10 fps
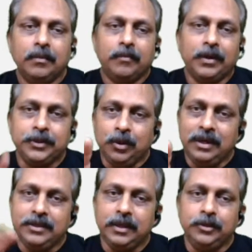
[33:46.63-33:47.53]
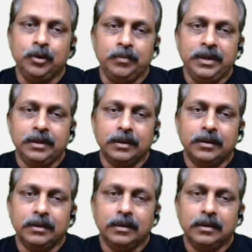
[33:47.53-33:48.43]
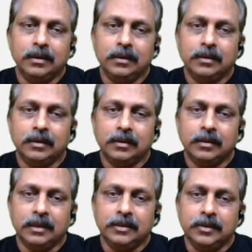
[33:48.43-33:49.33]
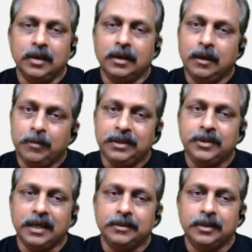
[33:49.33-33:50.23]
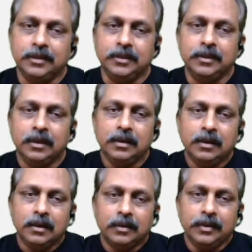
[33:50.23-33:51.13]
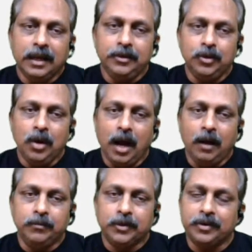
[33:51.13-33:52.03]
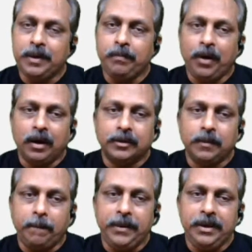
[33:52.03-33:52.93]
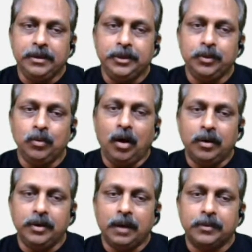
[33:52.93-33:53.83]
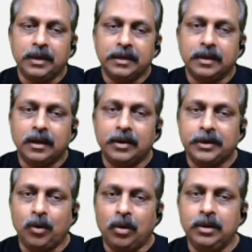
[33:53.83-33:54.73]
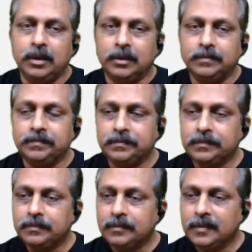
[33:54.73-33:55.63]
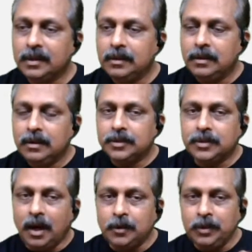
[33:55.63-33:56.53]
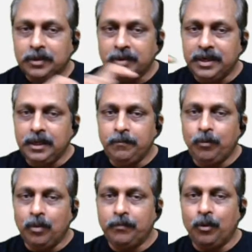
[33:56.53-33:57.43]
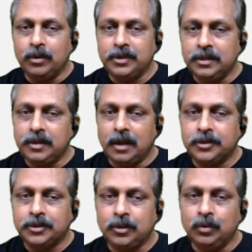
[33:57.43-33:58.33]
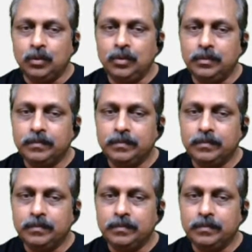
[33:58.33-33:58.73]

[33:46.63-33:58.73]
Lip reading: First you listen to me. This is a given sentence. Then you have three parts, P, Q, R. You have to get the correct order. Start with reading forces us to